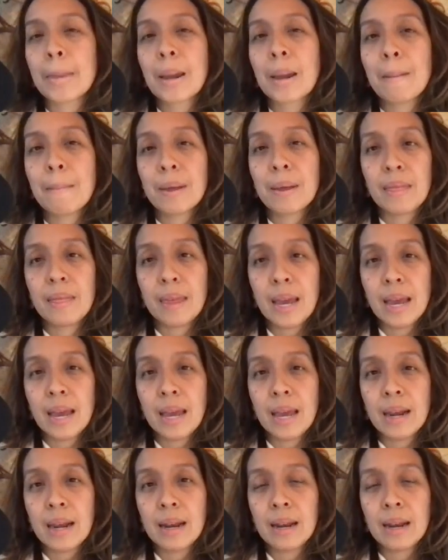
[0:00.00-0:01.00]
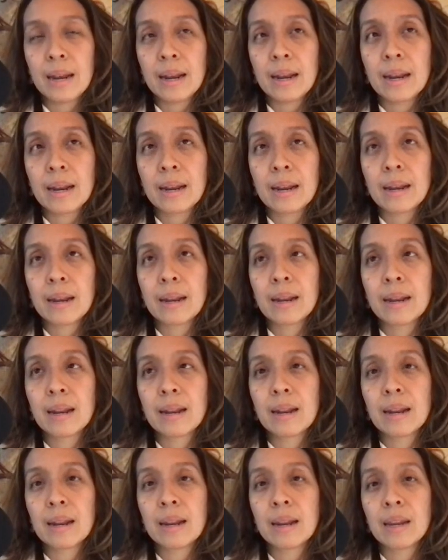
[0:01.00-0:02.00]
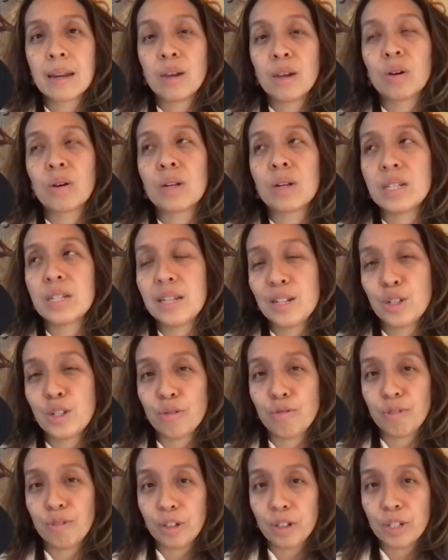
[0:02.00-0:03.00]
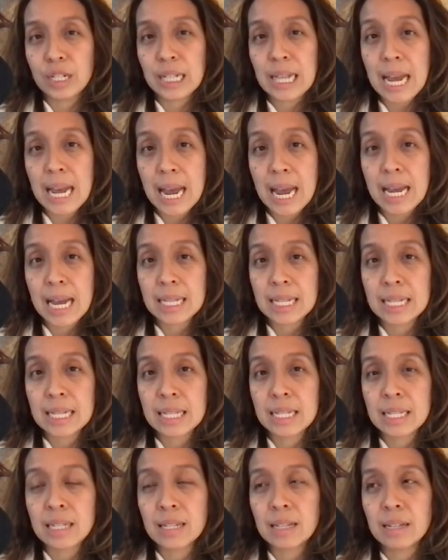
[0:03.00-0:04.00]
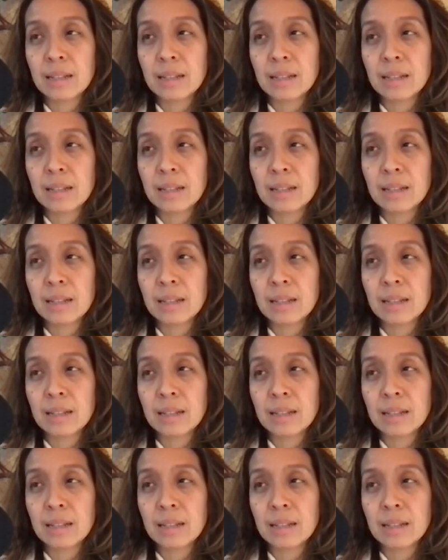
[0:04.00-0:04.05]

But then you go to teach your first class,